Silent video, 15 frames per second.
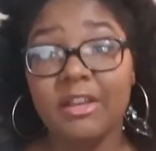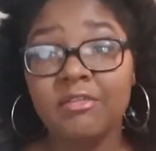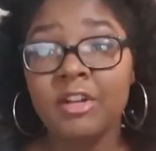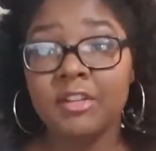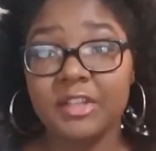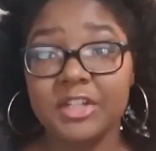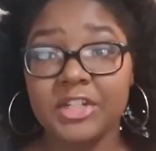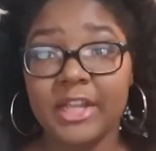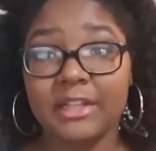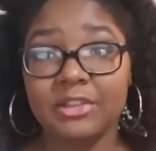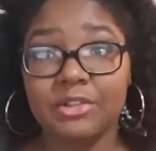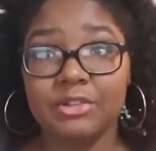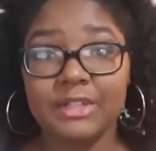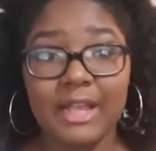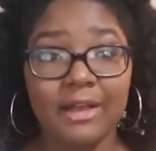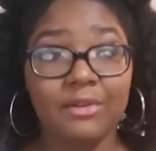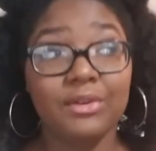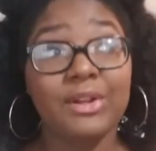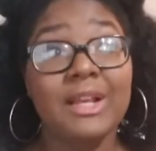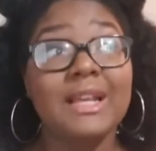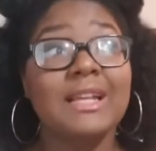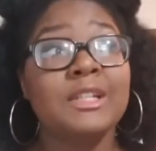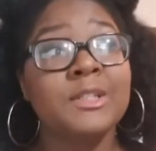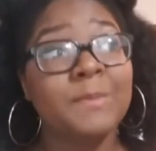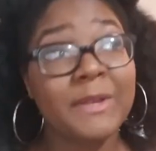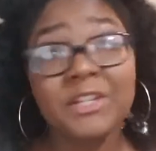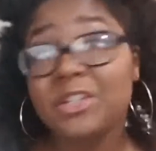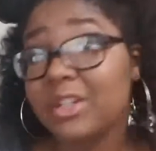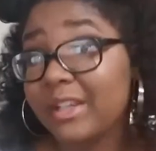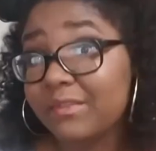So definitely check those out,
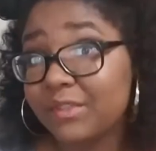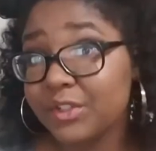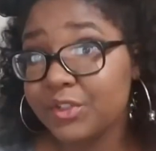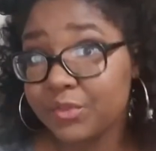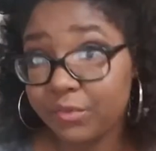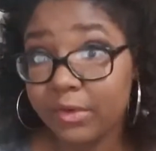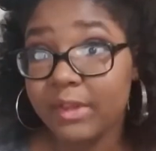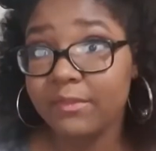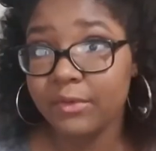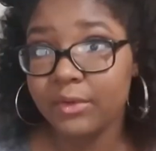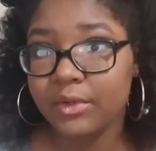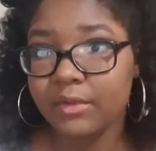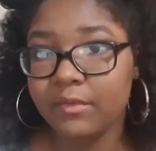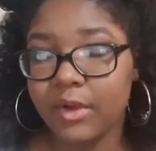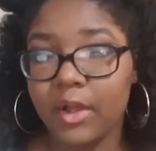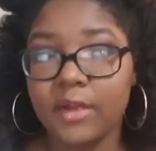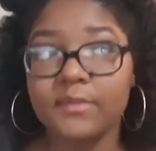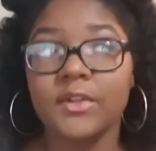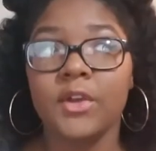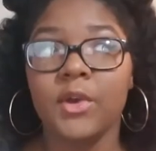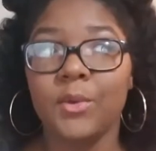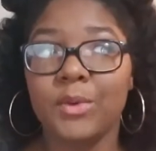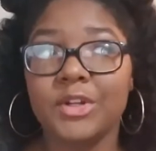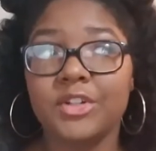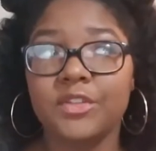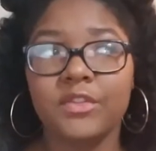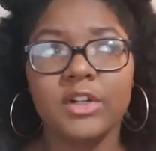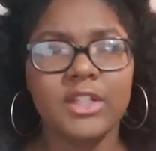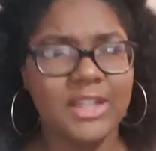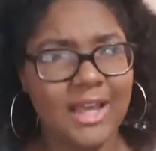especially if there's free food involved,
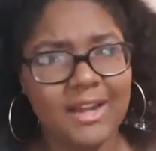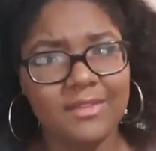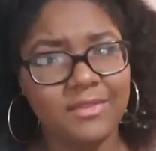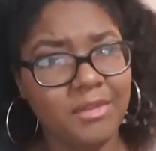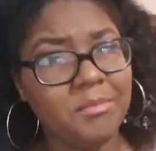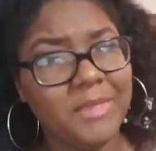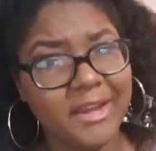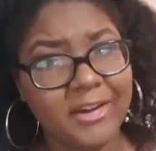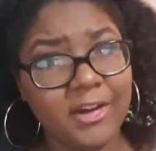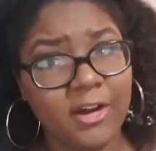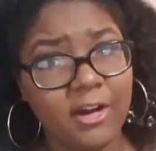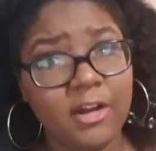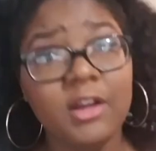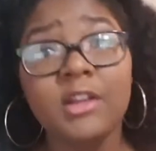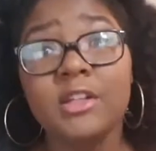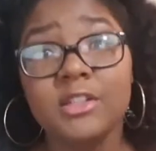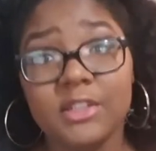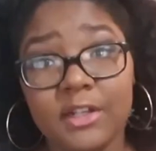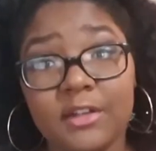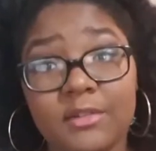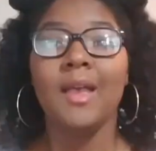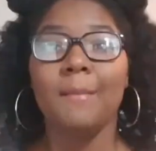which for a lot of them there are.